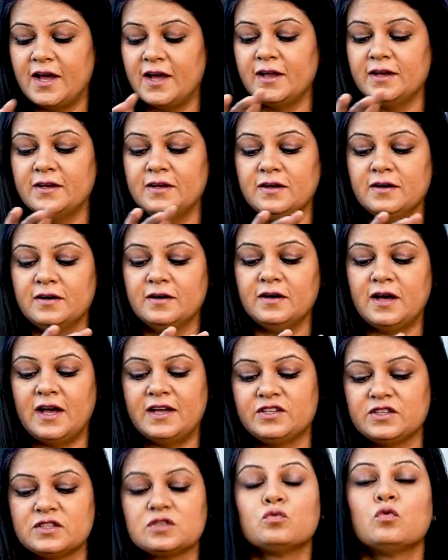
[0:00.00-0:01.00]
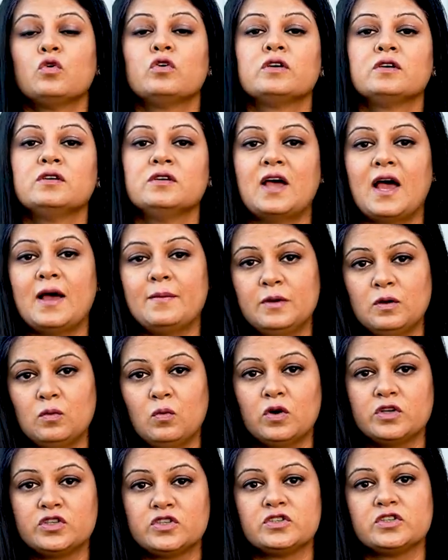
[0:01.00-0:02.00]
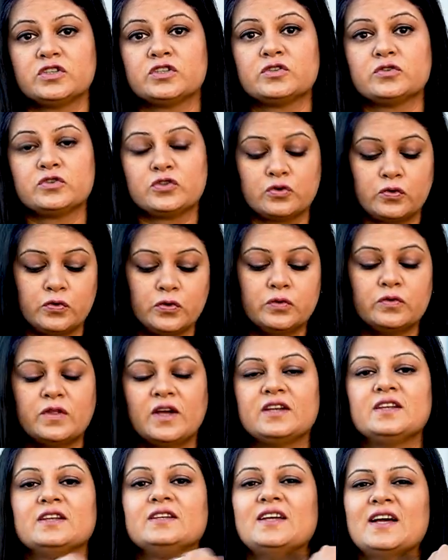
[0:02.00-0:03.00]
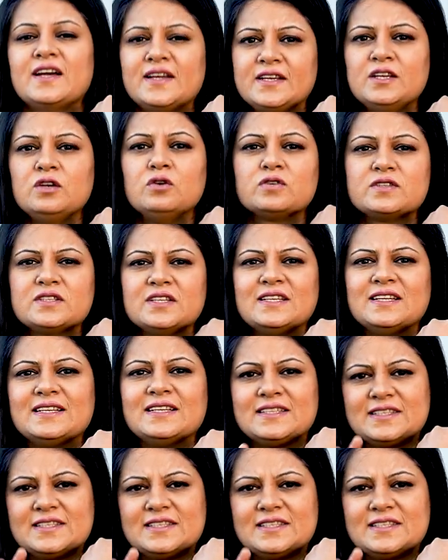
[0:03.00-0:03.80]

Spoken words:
And I just wore an Apple Watch just to show you that, yeah, it looks a little